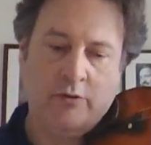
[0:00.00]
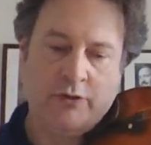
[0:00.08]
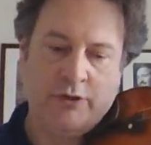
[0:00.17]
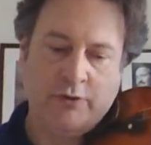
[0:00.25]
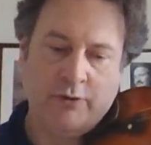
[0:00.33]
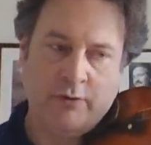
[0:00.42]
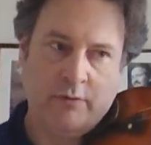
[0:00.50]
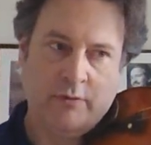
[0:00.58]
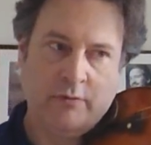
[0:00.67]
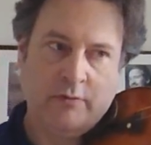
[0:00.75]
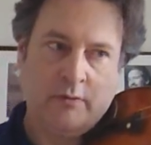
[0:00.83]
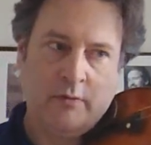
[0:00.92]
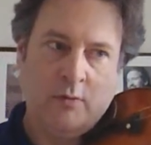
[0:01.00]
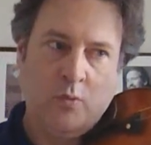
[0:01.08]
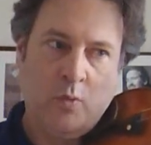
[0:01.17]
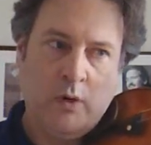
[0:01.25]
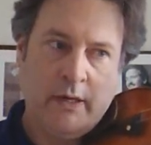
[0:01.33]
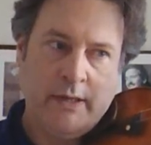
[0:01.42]
2,
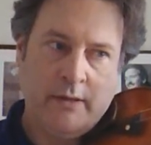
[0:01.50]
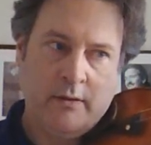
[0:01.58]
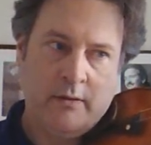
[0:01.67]
1,